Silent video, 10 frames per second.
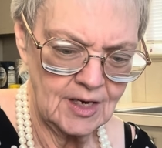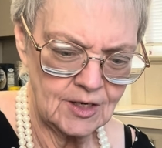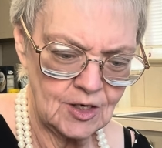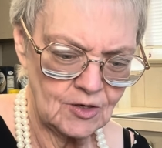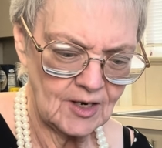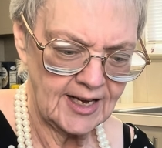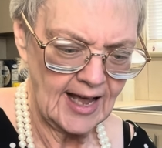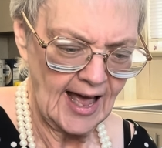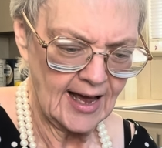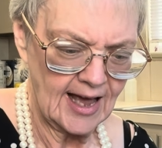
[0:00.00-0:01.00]
Usually
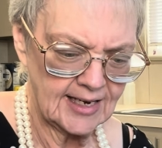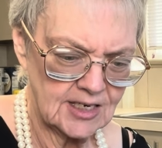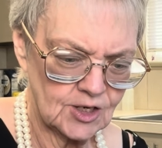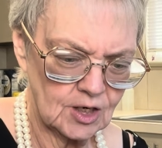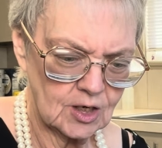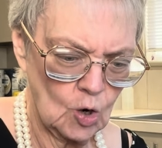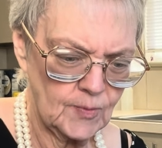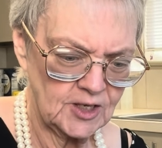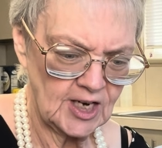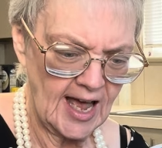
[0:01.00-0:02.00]
I get Kobe
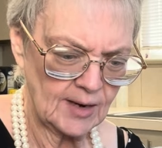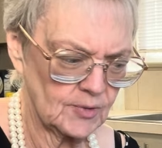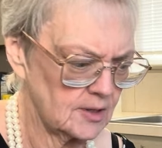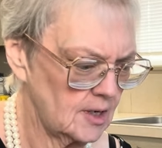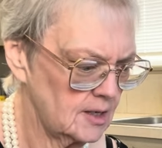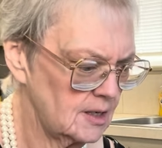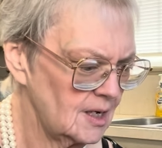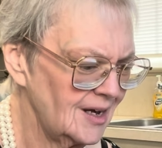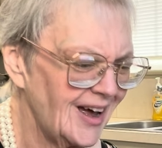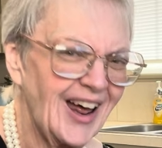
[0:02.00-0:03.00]
Jack, but
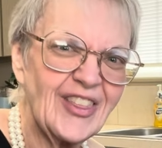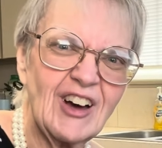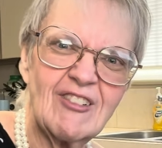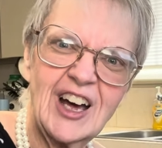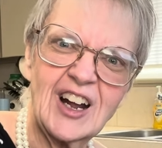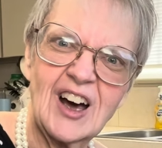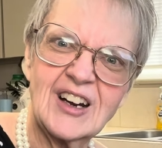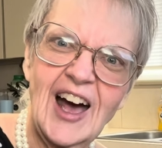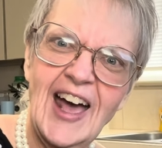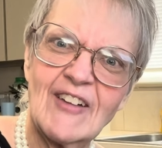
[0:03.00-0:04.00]
I thought, why not?
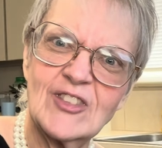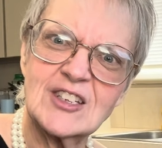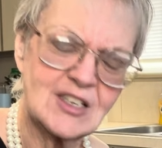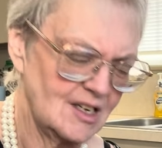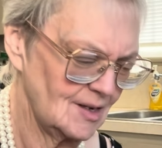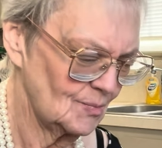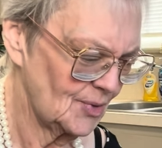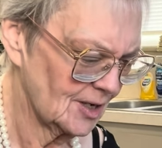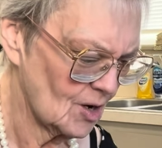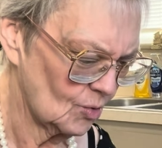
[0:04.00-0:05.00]
I have this
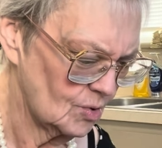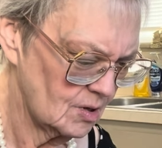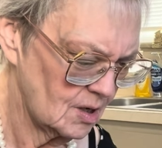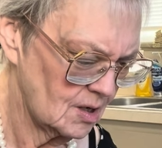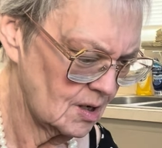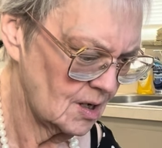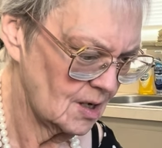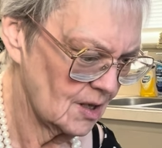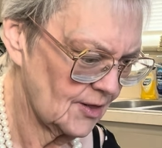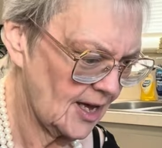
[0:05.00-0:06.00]
big old
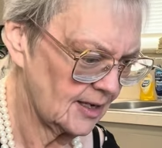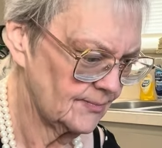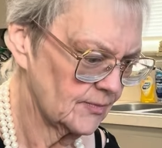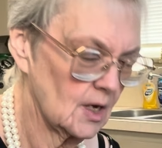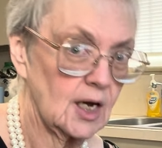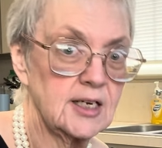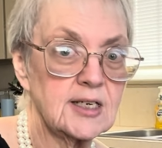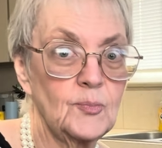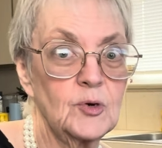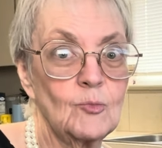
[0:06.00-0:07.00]
thing. I guess
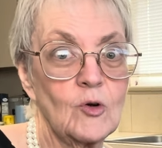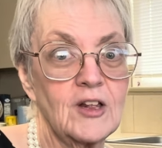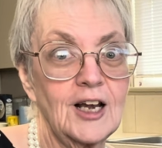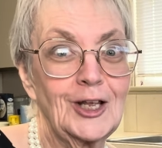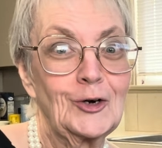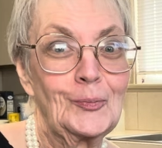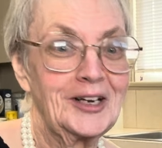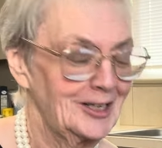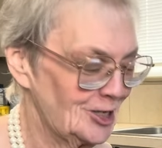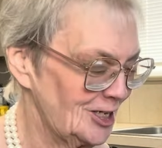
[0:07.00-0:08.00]
I put more than a little bit
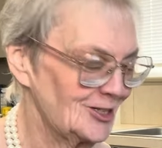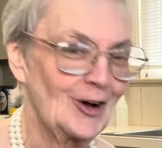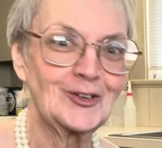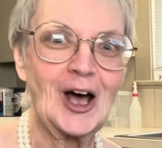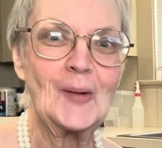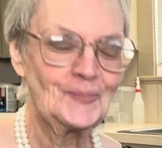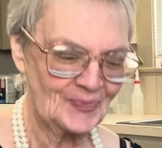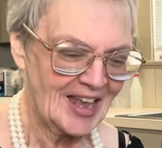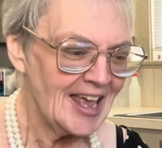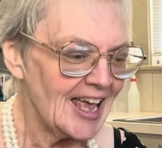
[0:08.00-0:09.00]
of cheese on top.
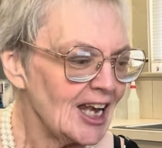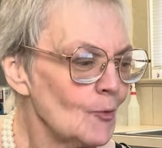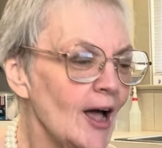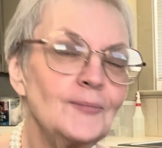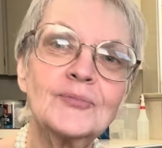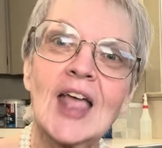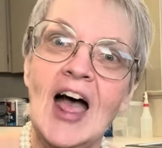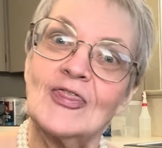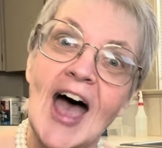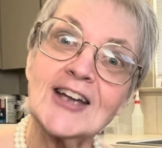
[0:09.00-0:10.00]
Anyway,
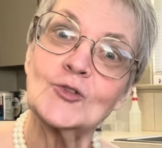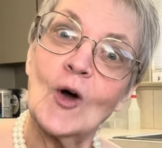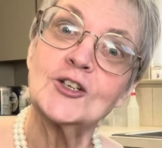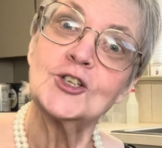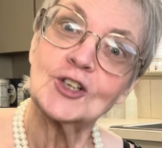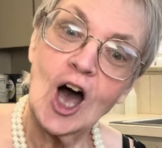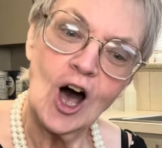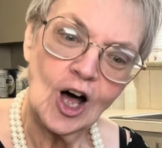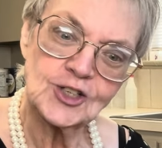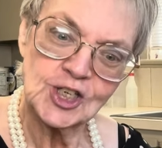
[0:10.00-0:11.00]
that's what you
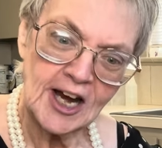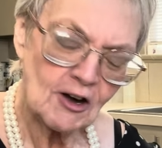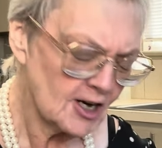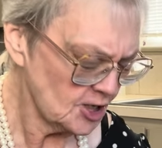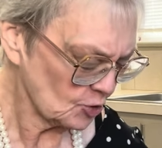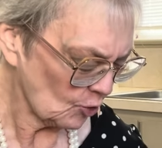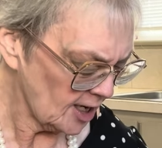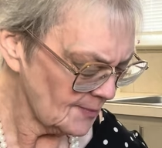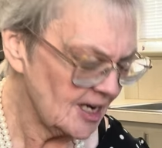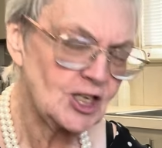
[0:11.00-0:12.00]
call Jerry's
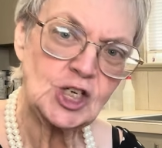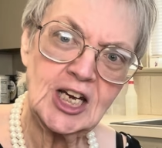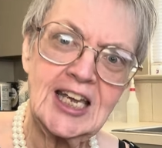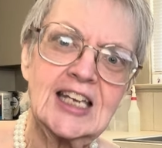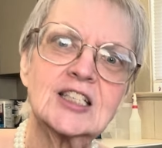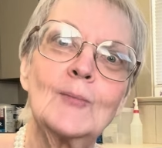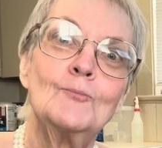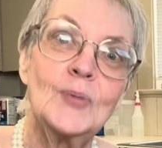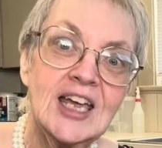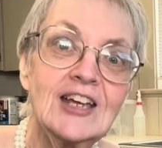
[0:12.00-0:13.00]
Creamy Cheese
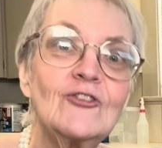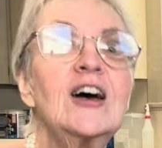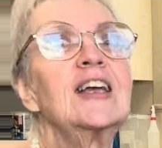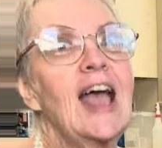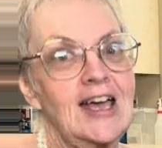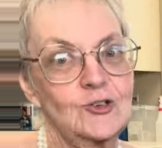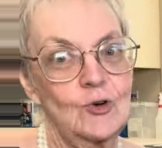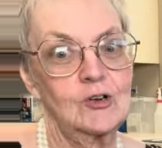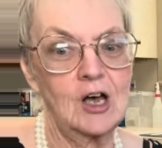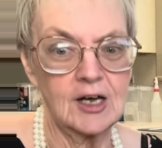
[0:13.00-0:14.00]
Beef Casserole,
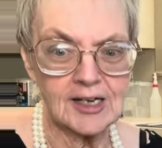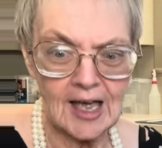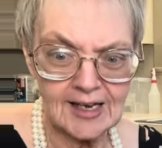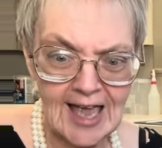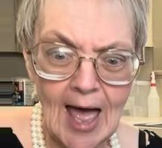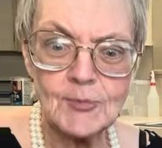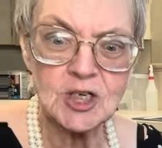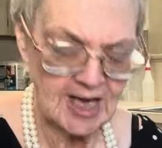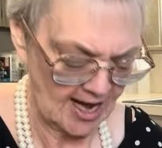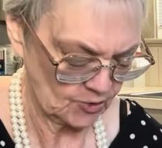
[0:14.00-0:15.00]
Cabbage
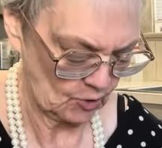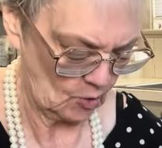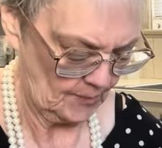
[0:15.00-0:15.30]
Casserole.